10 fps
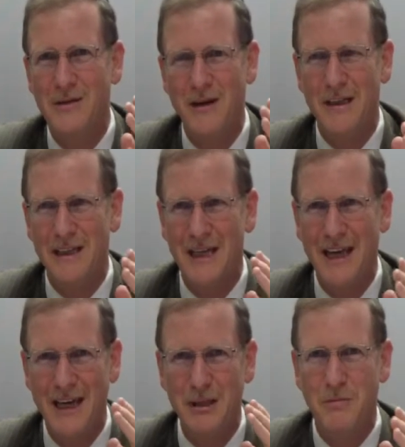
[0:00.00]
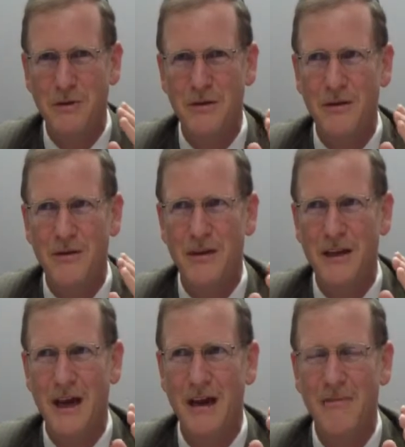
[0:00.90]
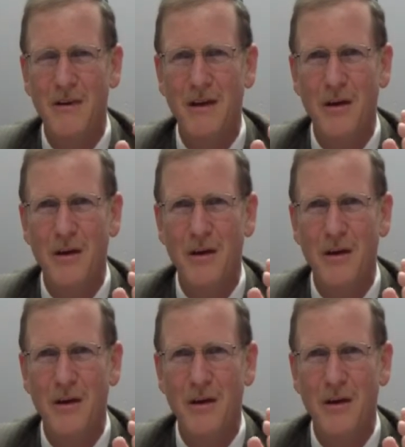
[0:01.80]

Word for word: to ask an expert all the time